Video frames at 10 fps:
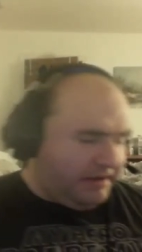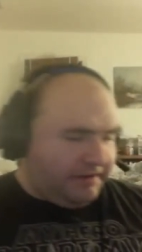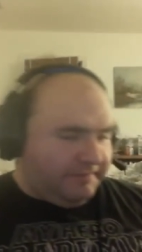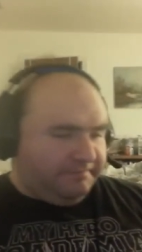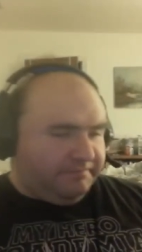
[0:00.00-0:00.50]
do that.
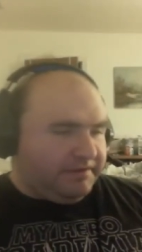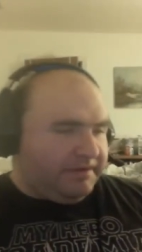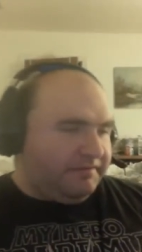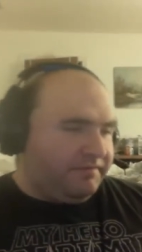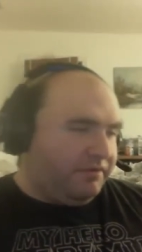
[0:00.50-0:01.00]

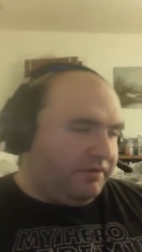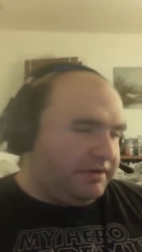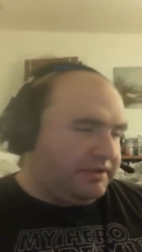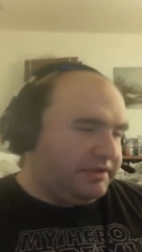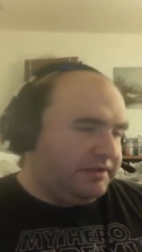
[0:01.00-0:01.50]
Of
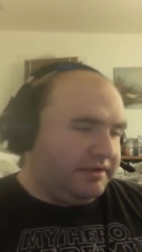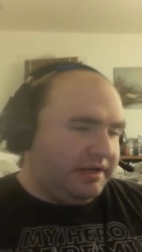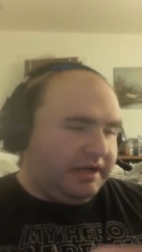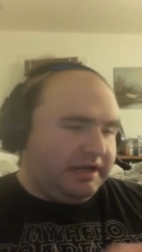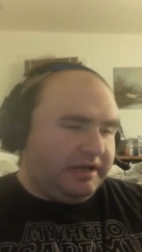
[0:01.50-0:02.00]
course.
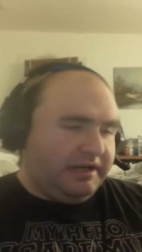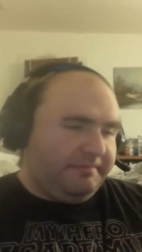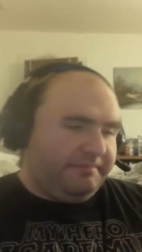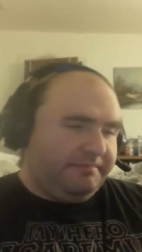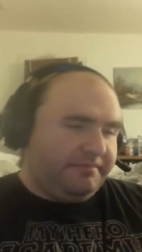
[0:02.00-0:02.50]

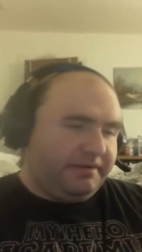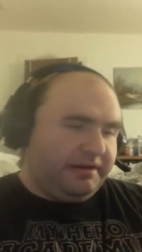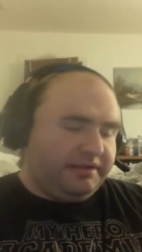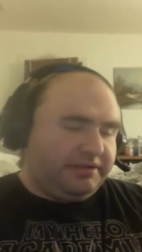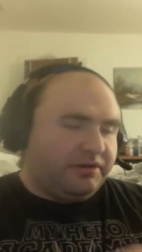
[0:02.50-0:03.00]

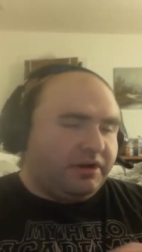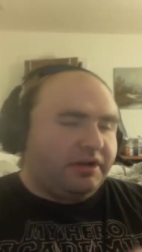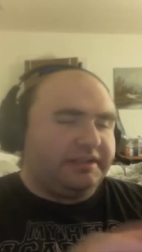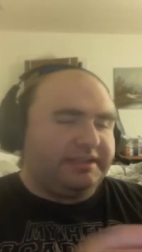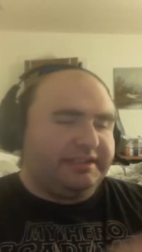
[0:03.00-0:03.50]
Alright, so
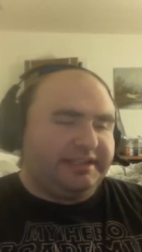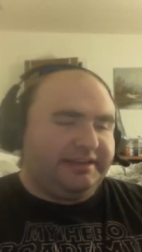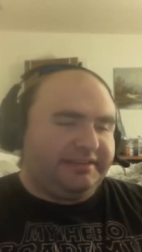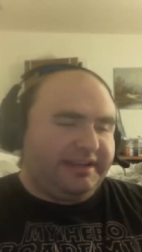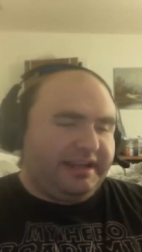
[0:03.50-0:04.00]
they're all gonna say
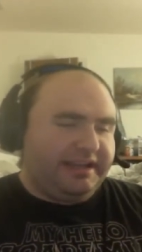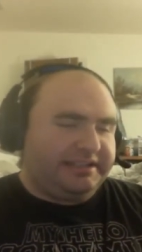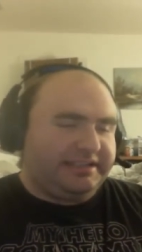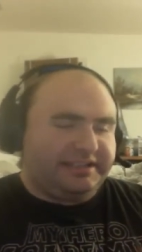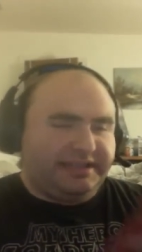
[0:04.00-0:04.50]
the same
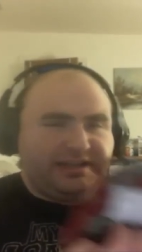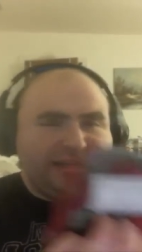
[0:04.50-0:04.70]
thing. It's